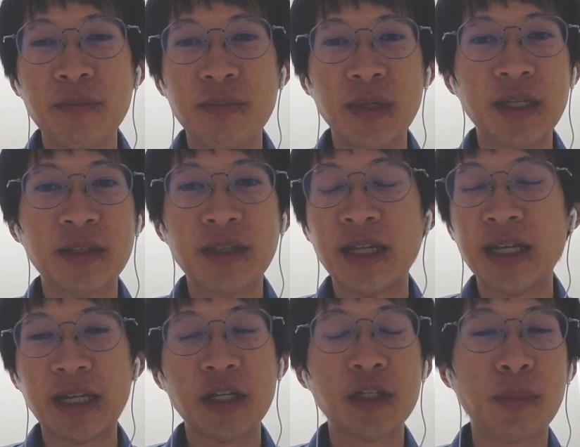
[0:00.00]
been
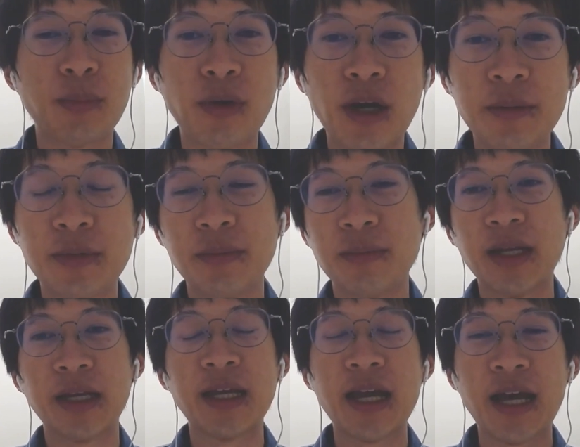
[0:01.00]
like other problem
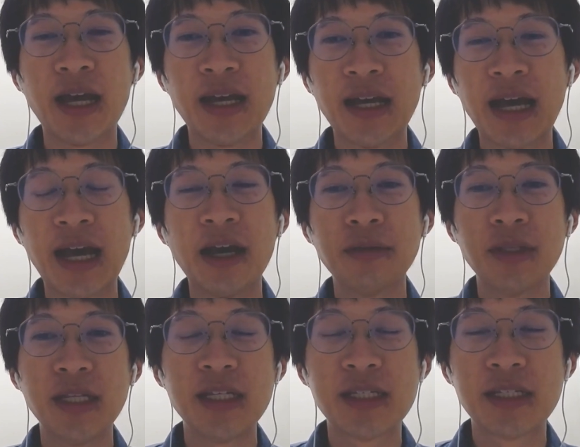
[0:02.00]
like how
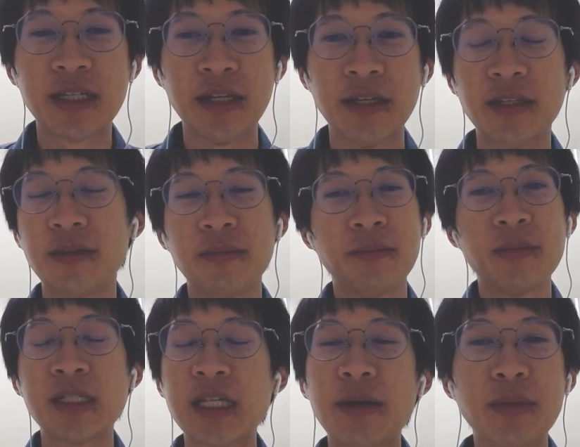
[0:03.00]
these can
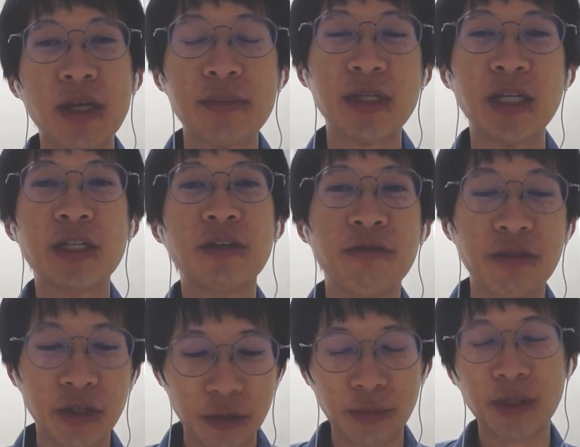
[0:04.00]
sometimes
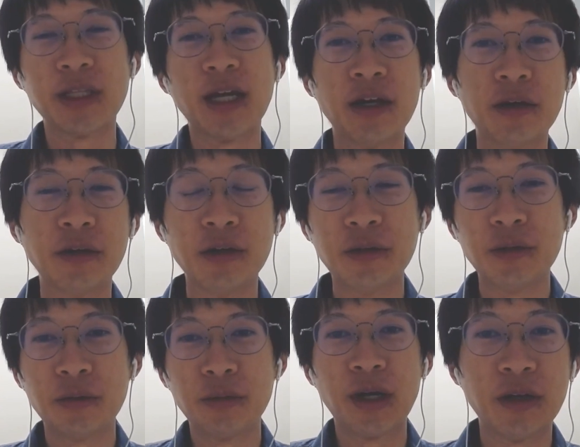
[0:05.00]
interfere with our
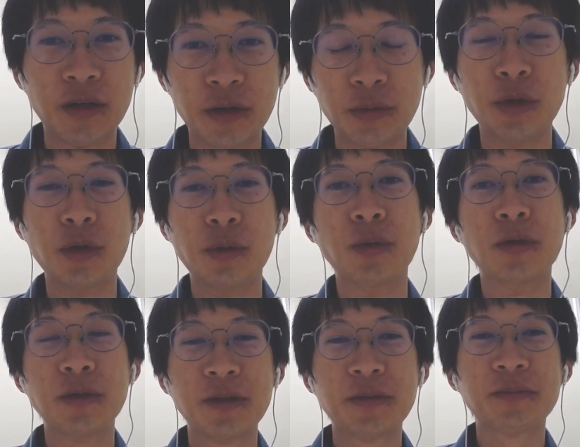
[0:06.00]
real
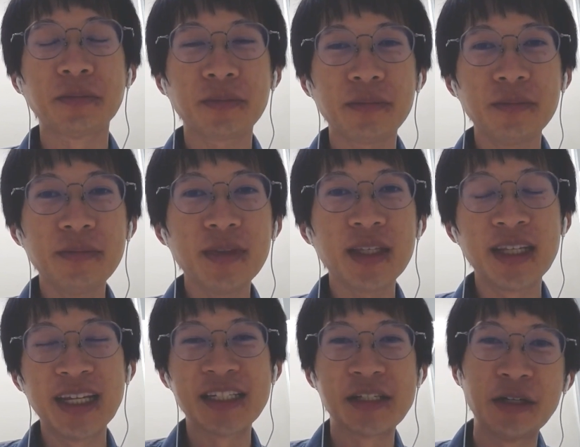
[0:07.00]
world.
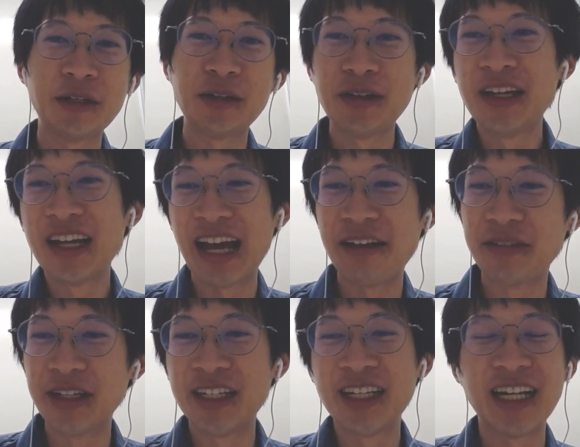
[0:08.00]
Yeah, so I've
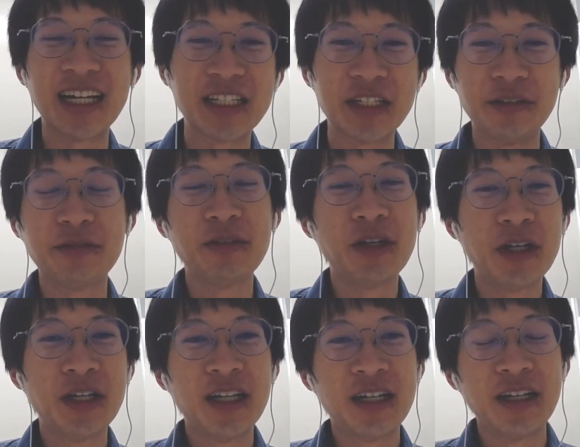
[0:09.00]
done a lot of
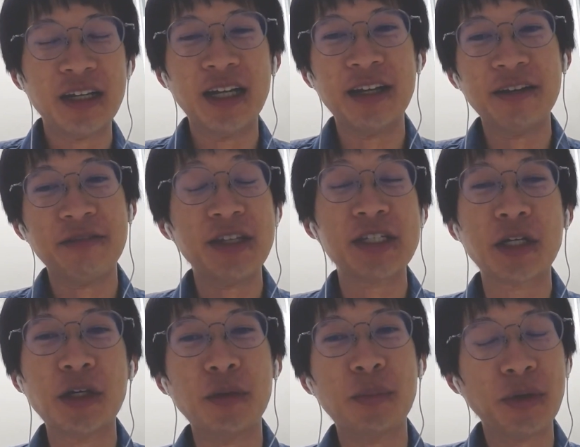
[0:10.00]

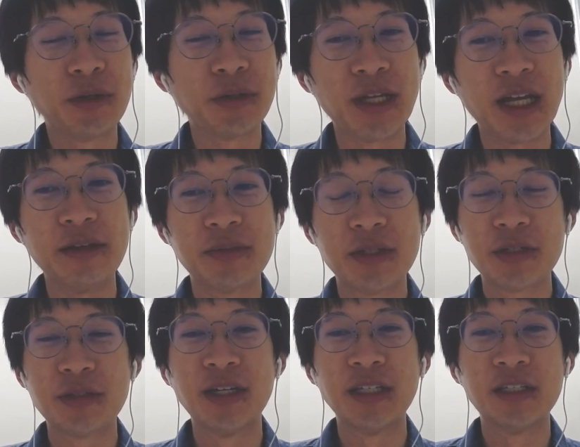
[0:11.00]
physical prototypes,
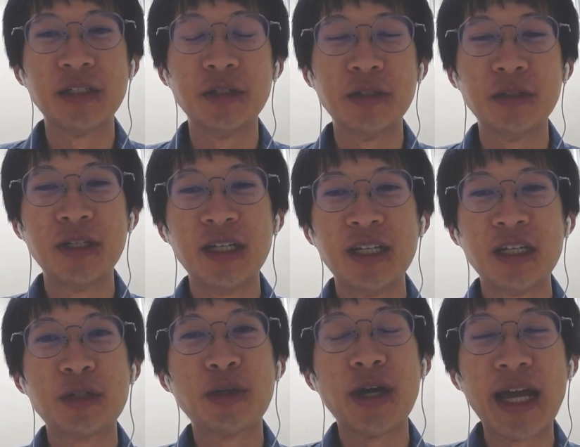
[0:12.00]
trying to
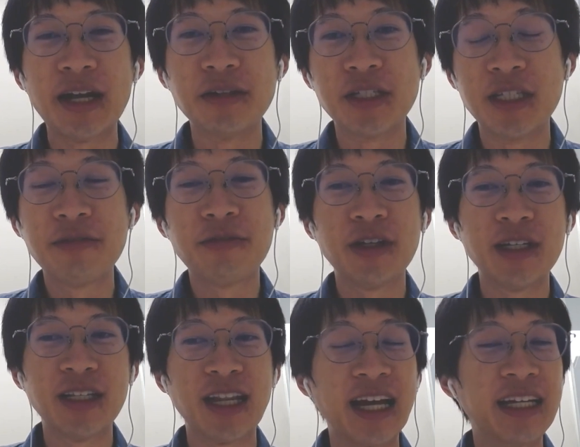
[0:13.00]
try out
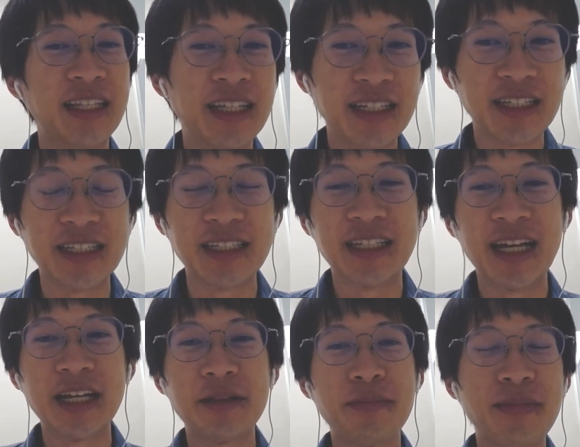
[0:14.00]
different ideas
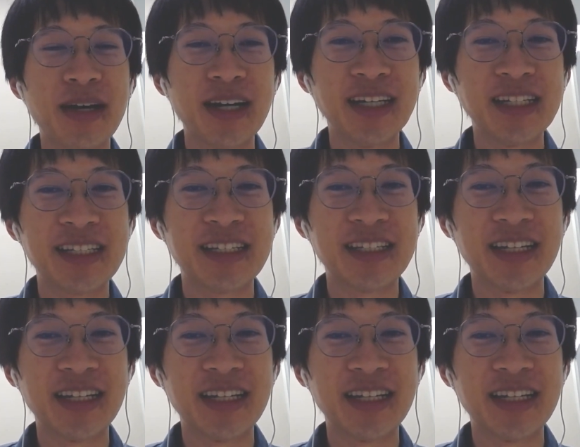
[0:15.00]
that might